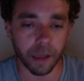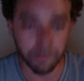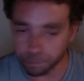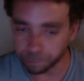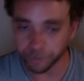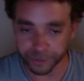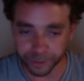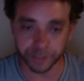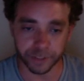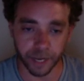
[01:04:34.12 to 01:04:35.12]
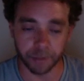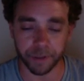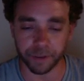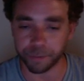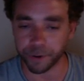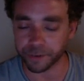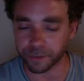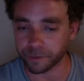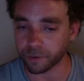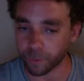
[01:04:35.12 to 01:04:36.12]
But just not be experienced
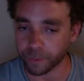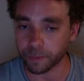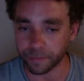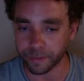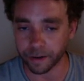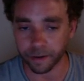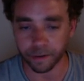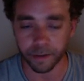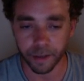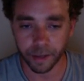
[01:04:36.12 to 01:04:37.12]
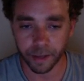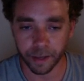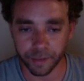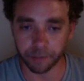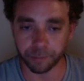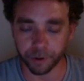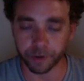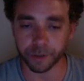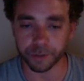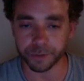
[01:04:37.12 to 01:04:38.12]
enough to win them at the ending. And that
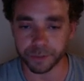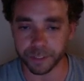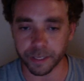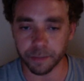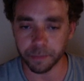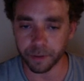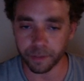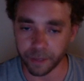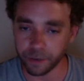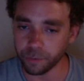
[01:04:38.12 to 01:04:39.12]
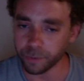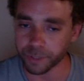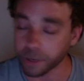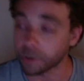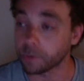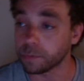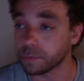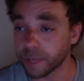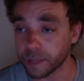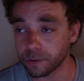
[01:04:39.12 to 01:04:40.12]
Broncos team, they knew what to do.
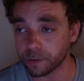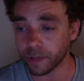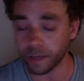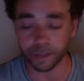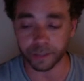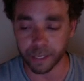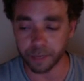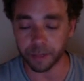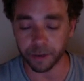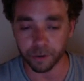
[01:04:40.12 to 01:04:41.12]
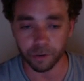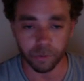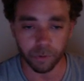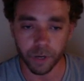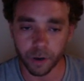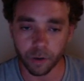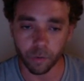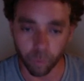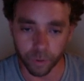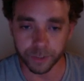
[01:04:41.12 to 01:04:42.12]
They looked like a team that knew
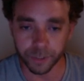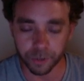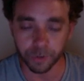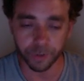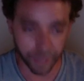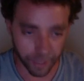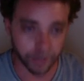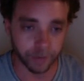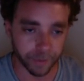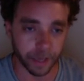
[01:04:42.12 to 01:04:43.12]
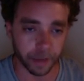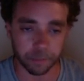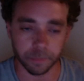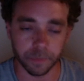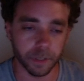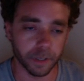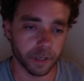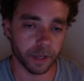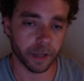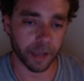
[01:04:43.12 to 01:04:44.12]
what to do at the ending of the game.
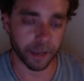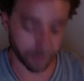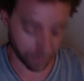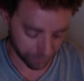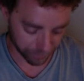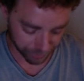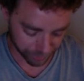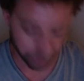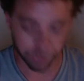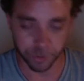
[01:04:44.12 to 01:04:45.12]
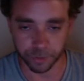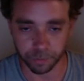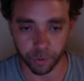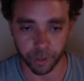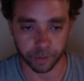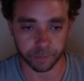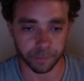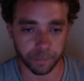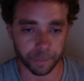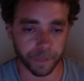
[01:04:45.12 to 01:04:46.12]
And it was just so disappointing.
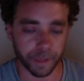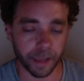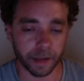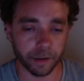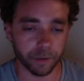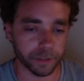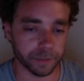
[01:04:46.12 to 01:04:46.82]
And it would have